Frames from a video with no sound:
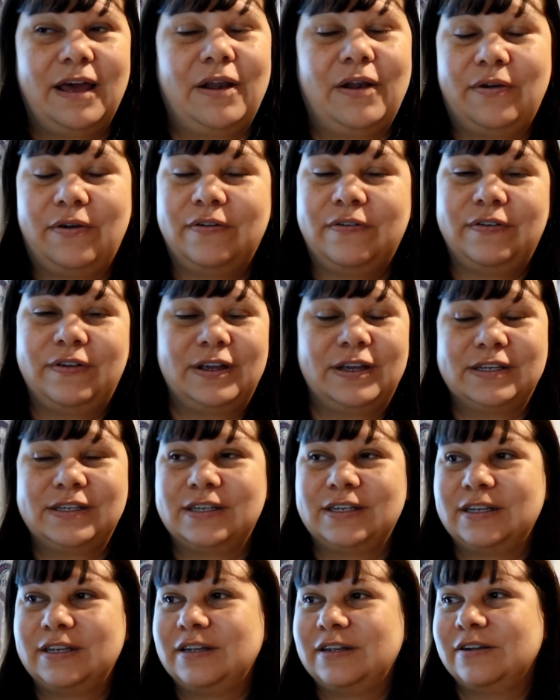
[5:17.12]
I don't know if you guys
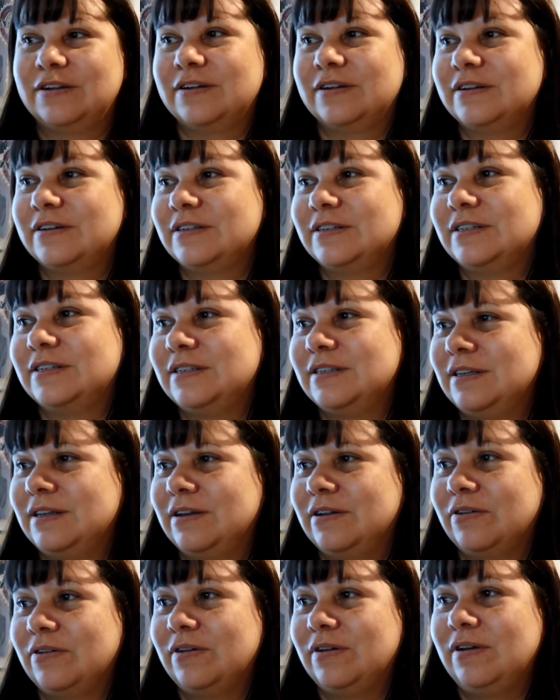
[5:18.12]
can hear. She's
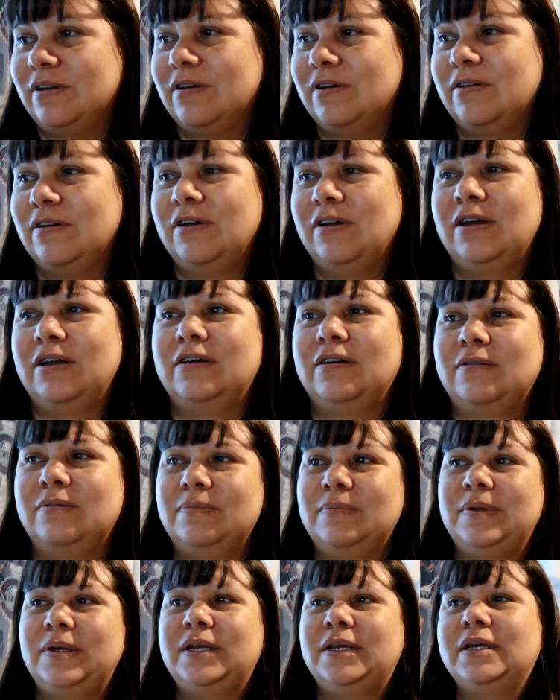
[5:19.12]
there going, oh,
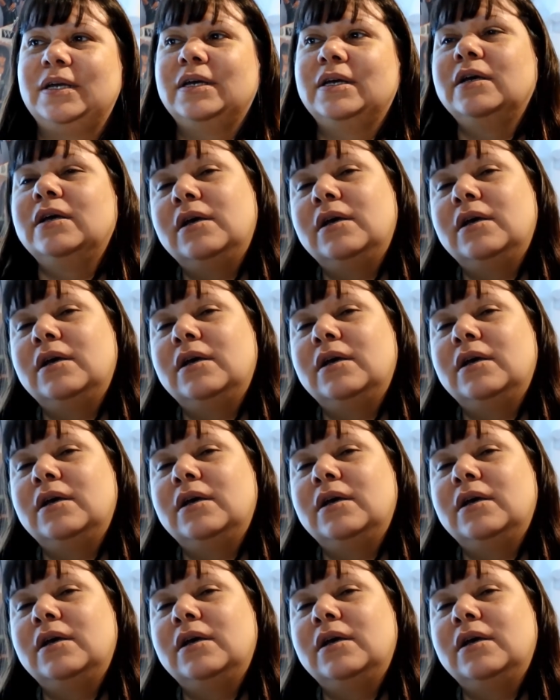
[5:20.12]
help me.